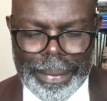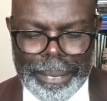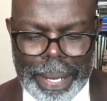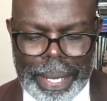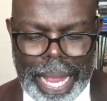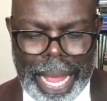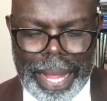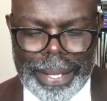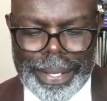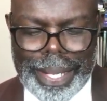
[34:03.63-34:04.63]
But
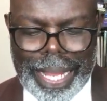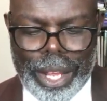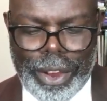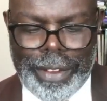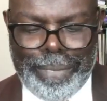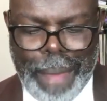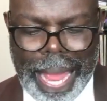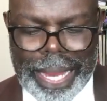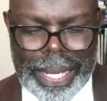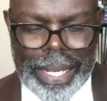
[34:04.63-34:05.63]
now they're going
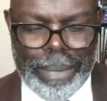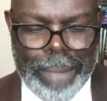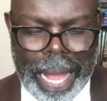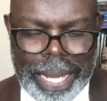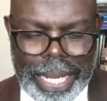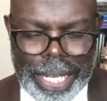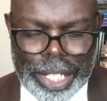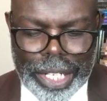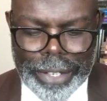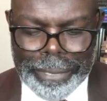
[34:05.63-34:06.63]
back into
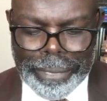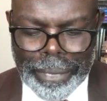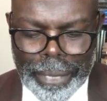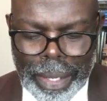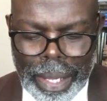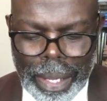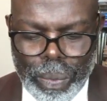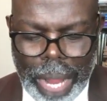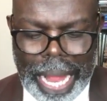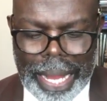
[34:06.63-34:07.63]
bondage
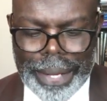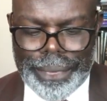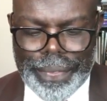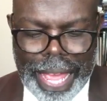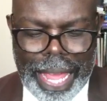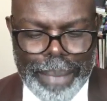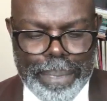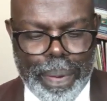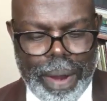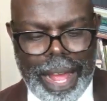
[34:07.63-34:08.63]
while they
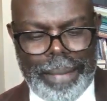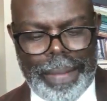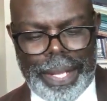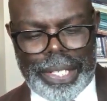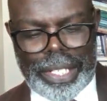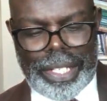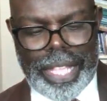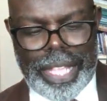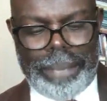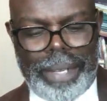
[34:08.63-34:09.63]
promise them